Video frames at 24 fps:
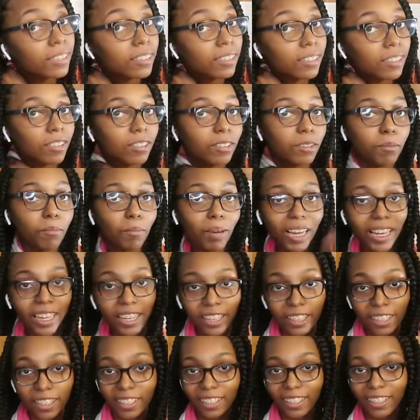So my
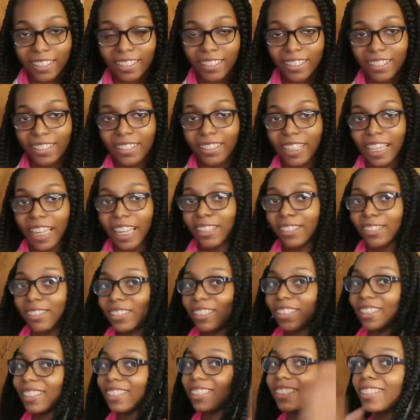hair is just
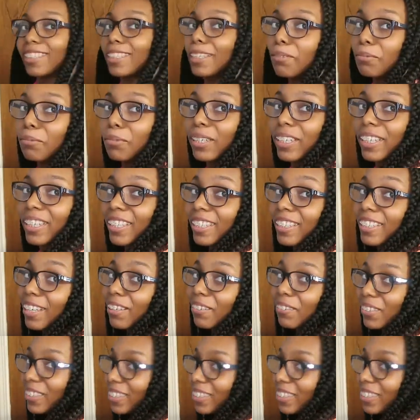naturally separated itself